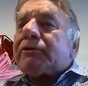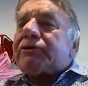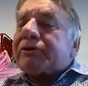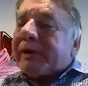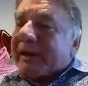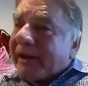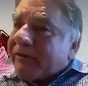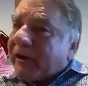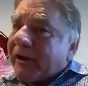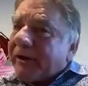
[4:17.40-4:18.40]
During that
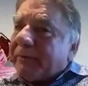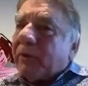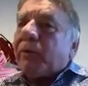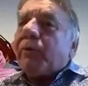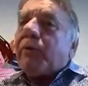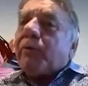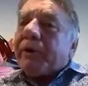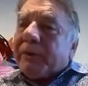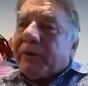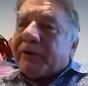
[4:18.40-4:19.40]
time,
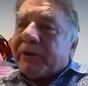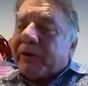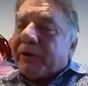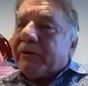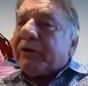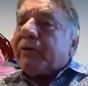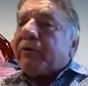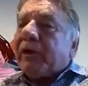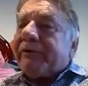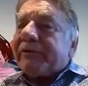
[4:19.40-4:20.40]
we want to know that your
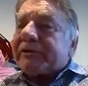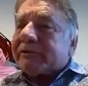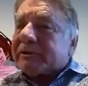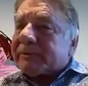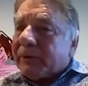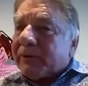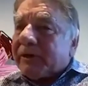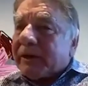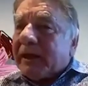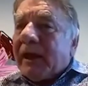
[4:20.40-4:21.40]
ovaries are
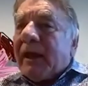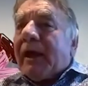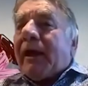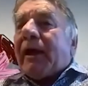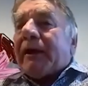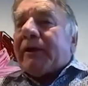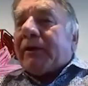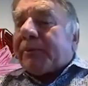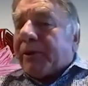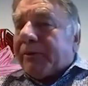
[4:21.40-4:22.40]
responding in an
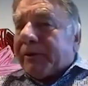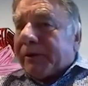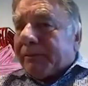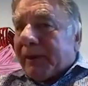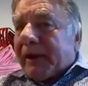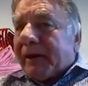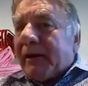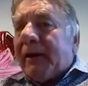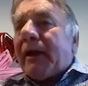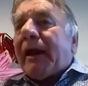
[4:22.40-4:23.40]
appropriate
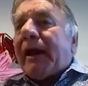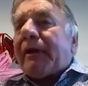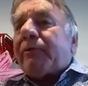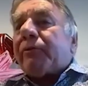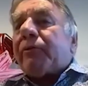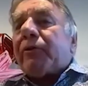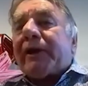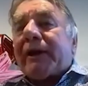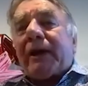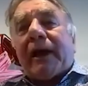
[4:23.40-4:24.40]
manner and
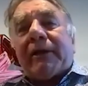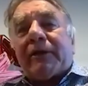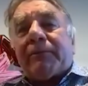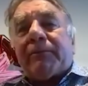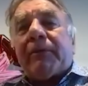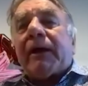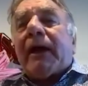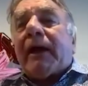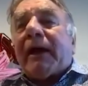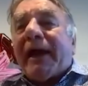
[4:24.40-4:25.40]
looking at them
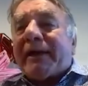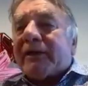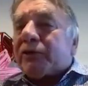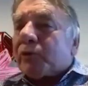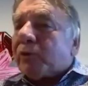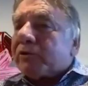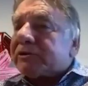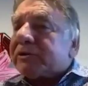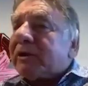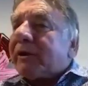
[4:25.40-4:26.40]
heading
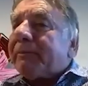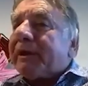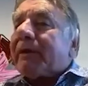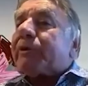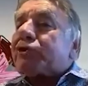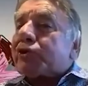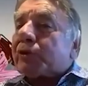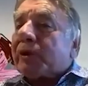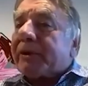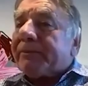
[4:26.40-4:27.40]
towards being
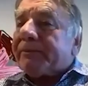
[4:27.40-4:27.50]
mature.